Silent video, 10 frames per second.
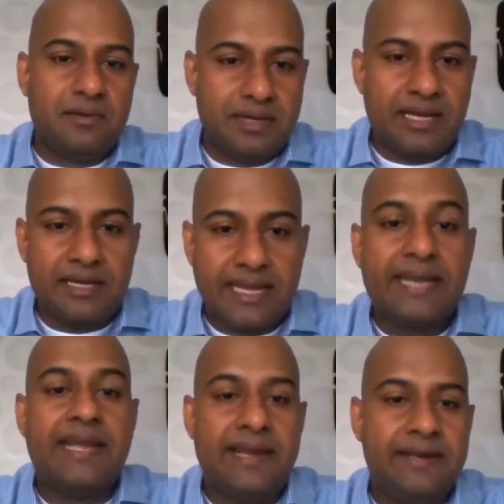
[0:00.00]
get
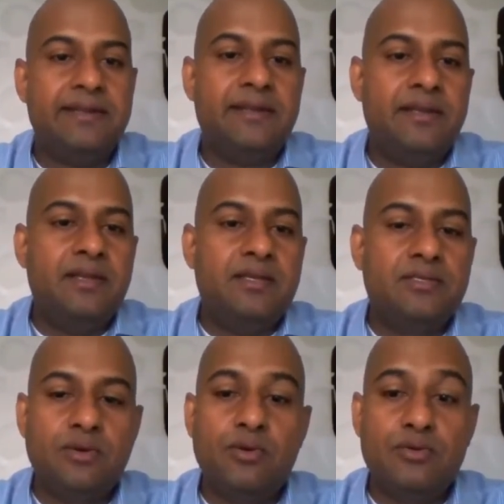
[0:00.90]
ahead.
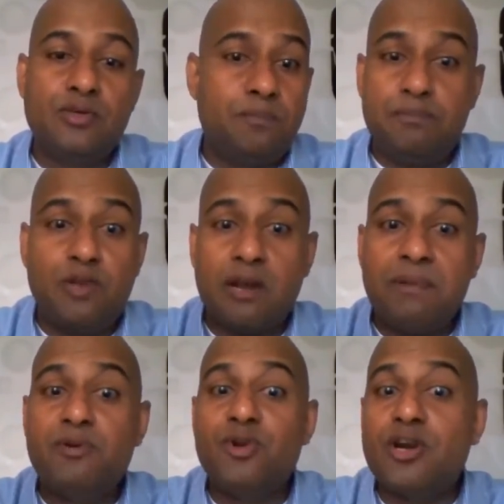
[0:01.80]
So a lot of
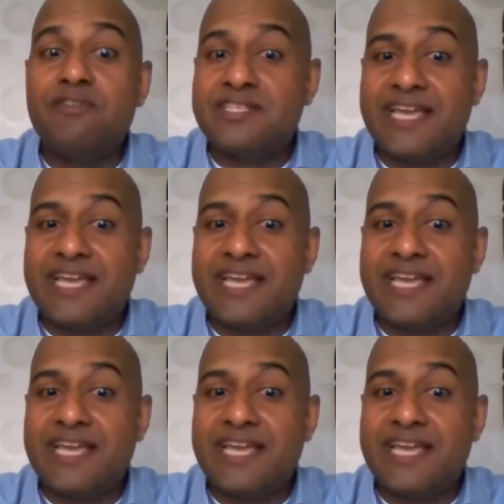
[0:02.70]
people do not even